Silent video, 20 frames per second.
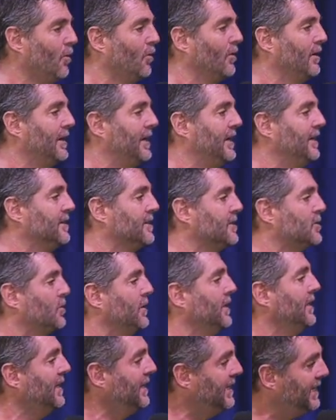more leaders.
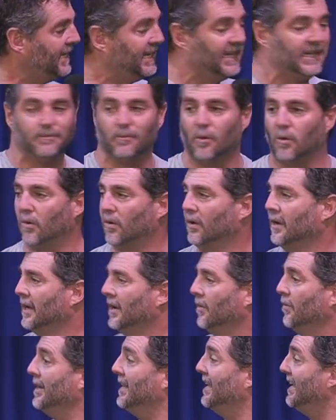We need more,
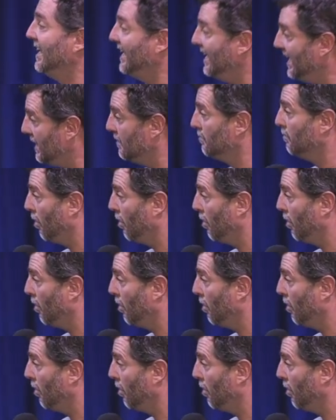we need